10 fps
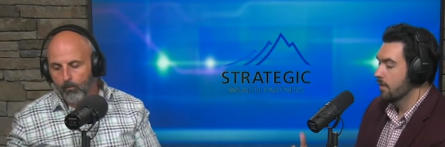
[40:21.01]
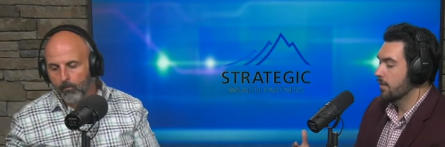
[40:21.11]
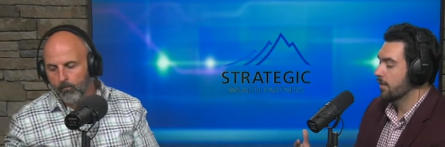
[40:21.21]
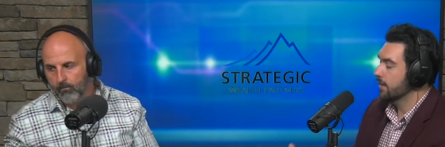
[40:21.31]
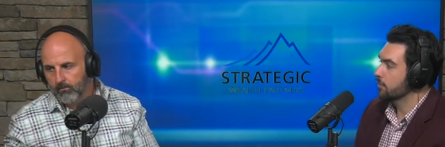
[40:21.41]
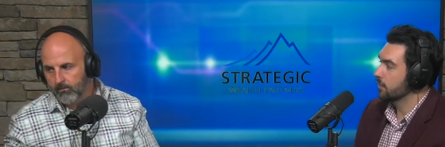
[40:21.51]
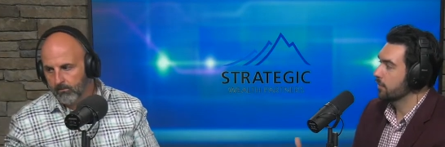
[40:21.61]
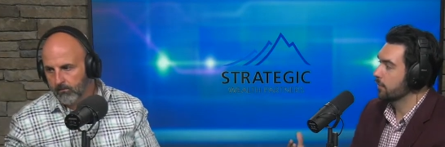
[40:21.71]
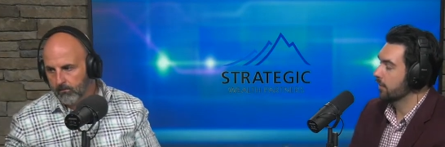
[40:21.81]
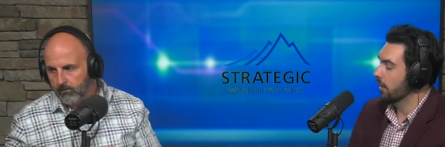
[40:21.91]
Speaker 1: the thing is with
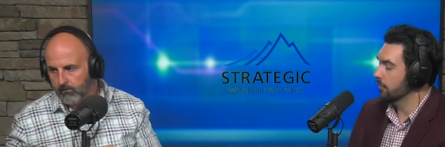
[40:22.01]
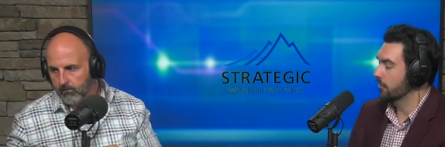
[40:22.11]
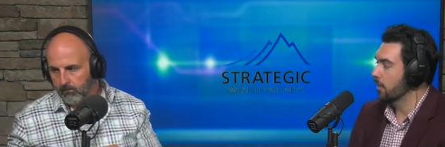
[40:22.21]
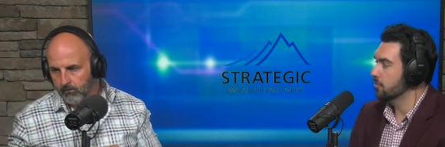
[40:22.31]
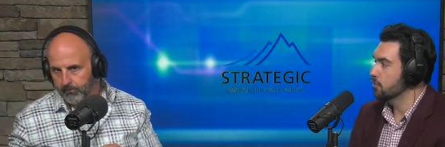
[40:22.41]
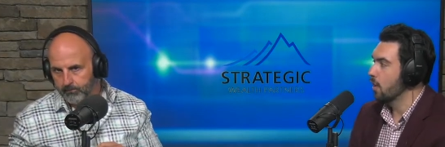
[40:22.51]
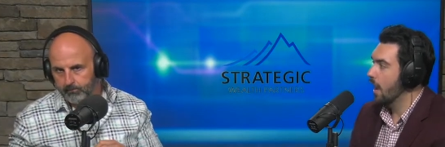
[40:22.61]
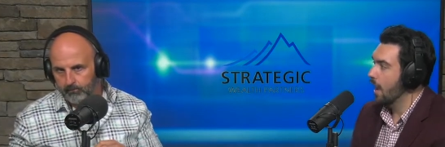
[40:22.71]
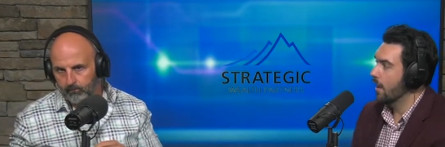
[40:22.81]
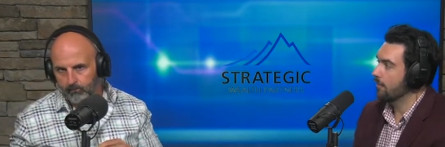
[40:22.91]
with lump sums you
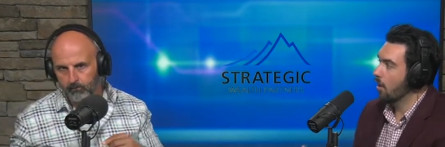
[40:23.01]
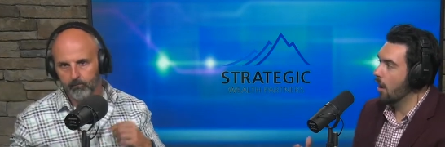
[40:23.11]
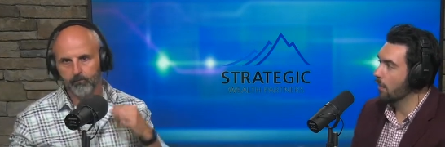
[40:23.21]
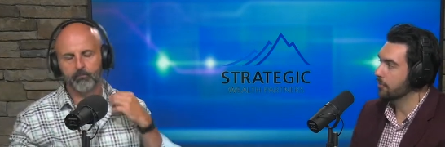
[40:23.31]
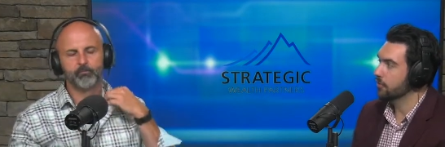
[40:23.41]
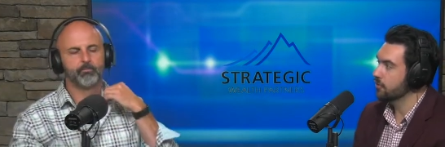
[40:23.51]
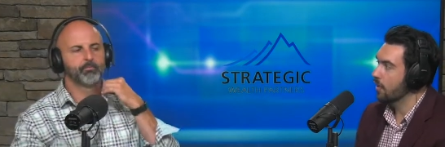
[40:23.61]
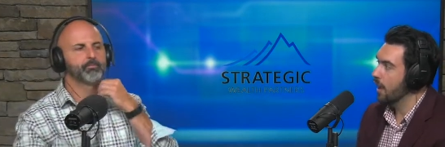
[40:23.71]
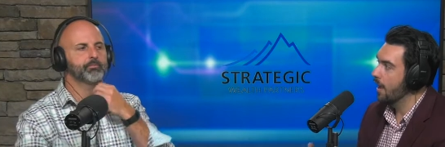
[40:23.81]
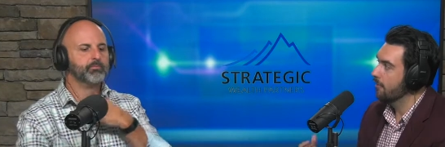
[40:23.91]
have options you
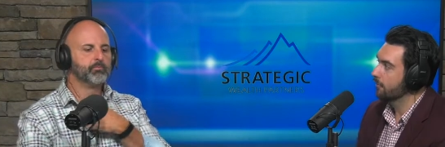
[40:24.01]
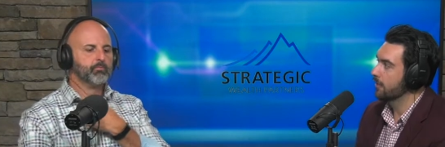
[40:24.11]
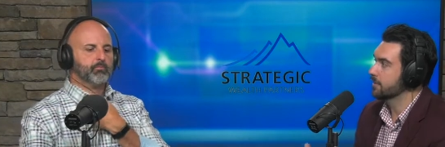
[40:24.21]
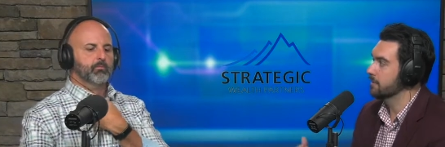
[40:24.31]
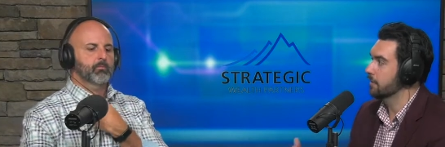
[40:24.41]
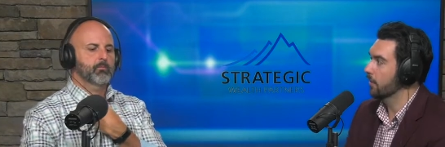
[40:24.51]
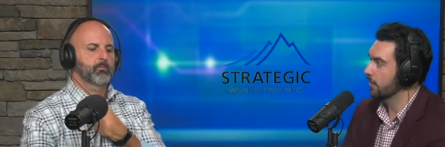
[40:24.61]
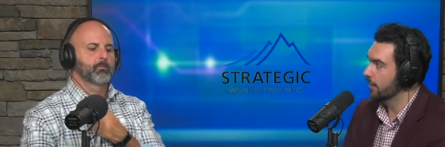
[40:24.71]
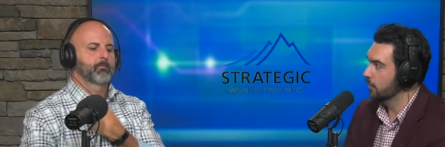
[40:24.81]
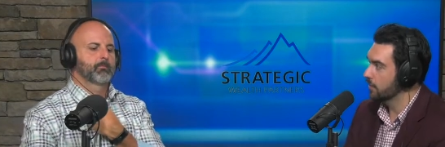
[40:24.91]
have
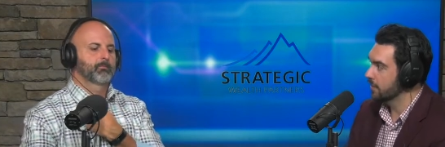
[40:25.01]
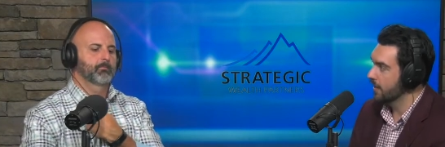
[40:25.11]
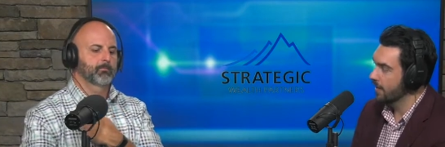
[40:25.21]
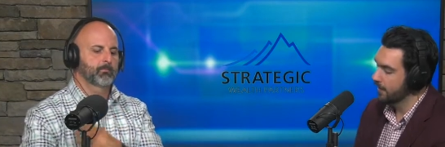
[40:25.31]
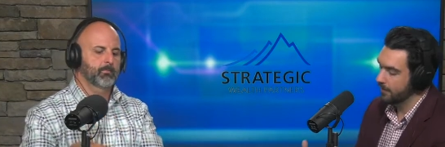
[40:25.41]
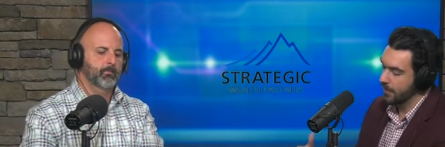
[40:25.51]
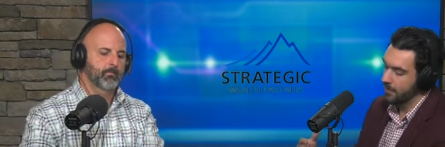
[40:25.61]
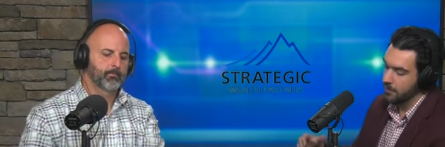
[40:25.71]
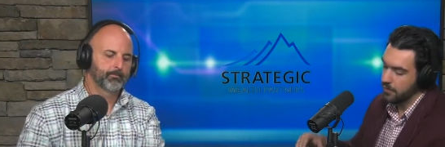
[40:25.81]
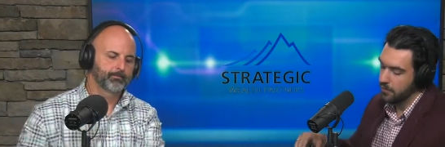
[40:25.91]
flexibility when you take
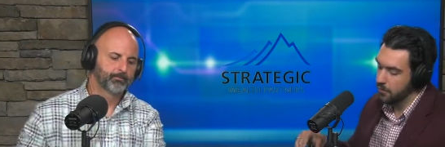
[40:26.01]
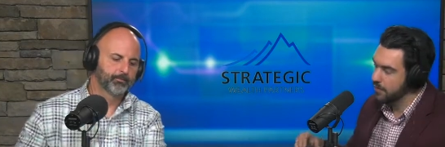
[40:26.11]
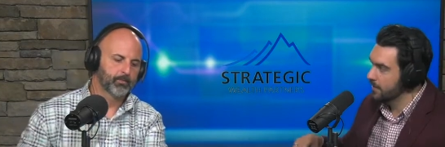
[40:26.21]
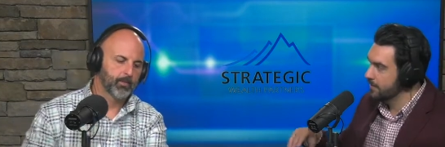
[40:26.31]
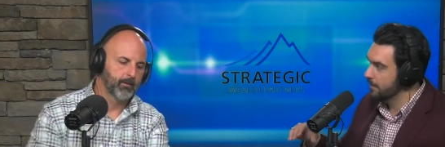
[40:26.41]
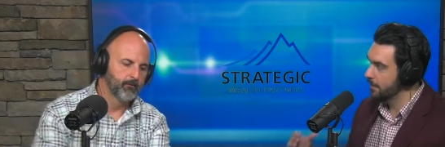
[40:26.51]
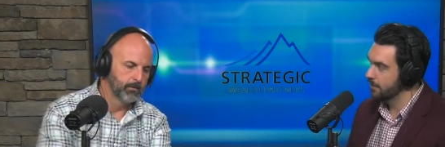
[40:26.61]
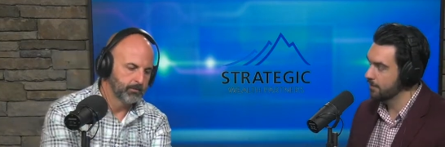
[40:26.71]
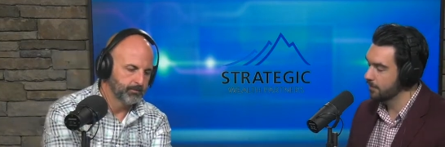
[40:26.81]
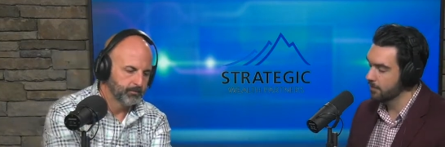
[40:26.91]
that when you annuitize that
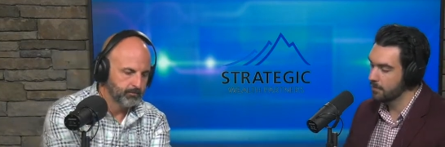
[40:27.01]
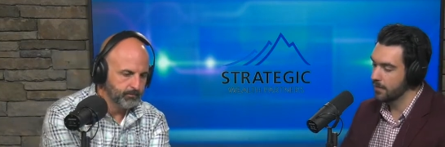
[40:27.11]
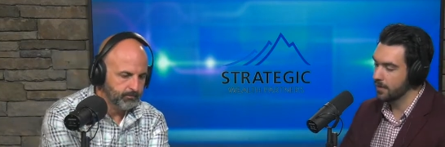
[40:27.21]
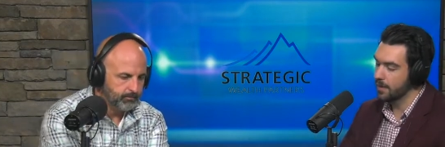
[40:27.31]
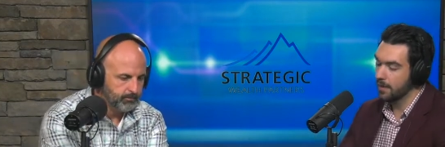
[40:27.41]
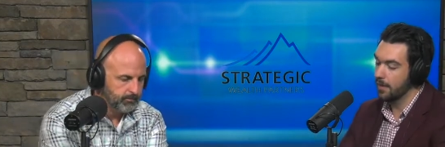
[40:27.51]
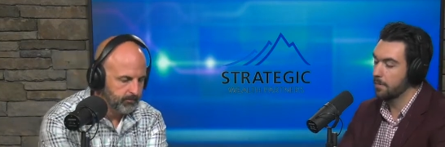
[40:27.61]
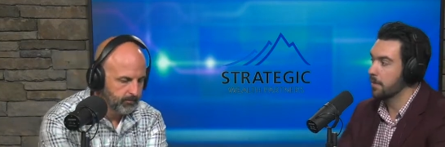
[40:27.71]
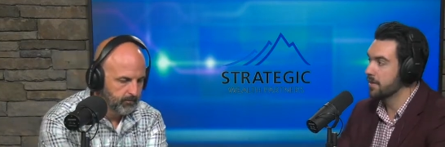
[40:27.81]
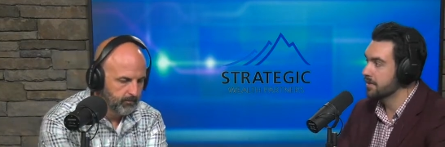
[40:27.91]
pension like again
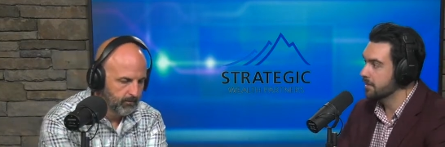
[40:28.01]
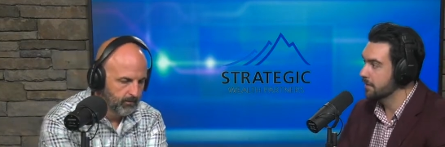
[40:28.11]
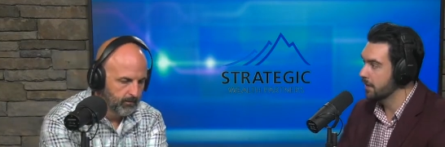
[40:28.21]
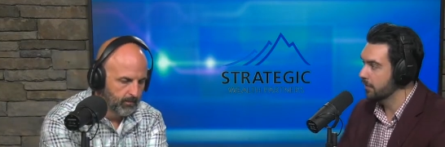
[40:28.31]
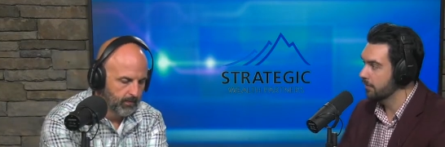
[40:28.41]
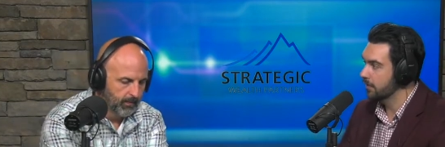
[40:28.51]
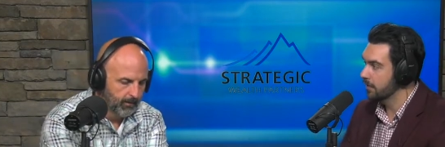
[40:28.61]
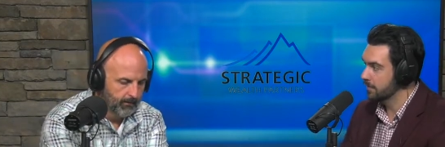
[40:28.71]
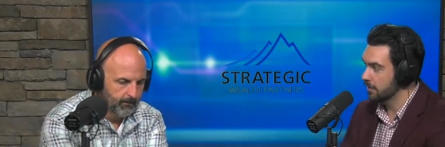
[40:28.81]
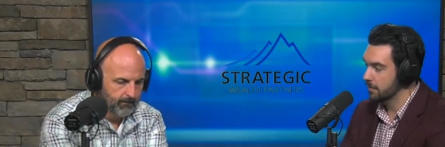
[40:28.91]
that money disappears
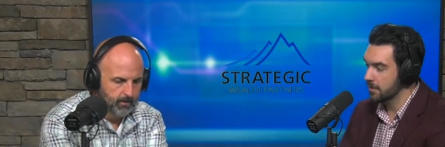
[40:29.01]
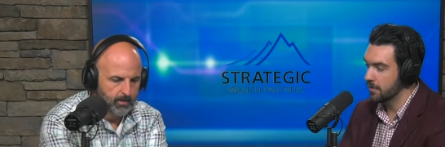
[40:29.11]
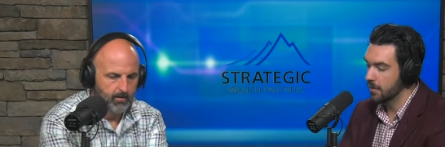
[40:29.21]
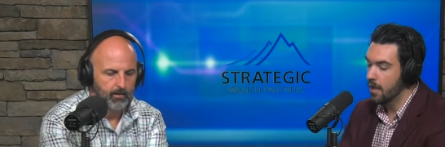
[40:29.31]
it's going to be